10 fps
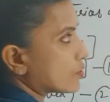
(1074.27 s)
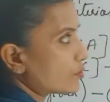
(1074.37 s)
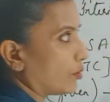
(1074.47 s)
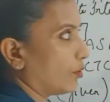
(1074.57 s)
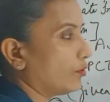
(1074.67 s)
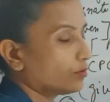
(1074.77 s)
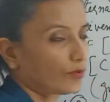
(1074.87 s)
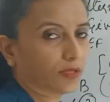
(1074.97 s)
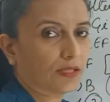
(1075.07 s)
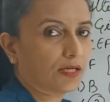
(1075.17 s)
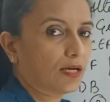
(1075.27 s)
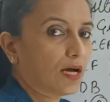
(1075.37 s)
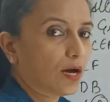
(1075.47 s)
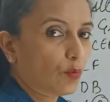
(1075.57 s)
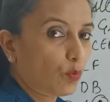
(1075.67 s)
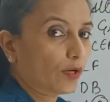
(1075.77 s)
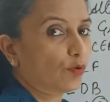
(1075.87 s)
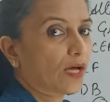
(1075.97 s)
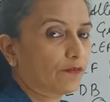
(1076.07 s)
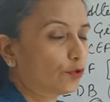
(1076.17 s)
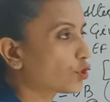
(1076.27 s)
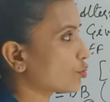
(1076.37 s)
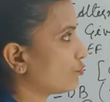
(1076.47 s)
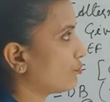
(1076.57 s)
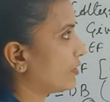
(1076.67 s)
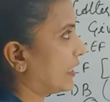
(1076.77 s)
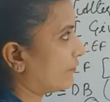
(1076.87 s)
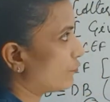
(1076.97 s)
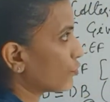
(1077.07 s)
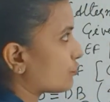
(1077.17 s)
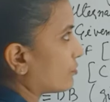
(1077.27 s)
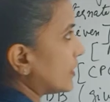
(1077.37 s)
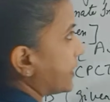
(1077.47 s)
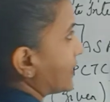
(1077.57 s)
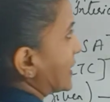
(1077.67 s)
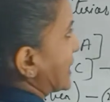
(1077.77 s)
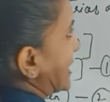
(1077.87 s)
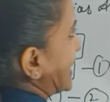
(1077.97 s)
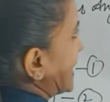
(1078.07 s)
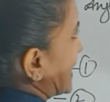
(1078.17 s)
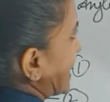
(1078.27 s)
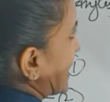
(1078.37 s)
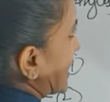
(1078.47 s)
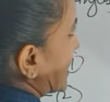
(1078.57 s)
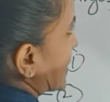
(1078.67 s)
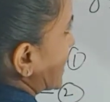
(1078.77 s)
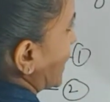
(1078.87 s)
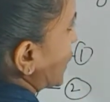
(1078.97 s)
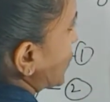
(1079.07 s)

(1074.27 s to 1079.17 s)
So, what do I have to show? I have to show that DE is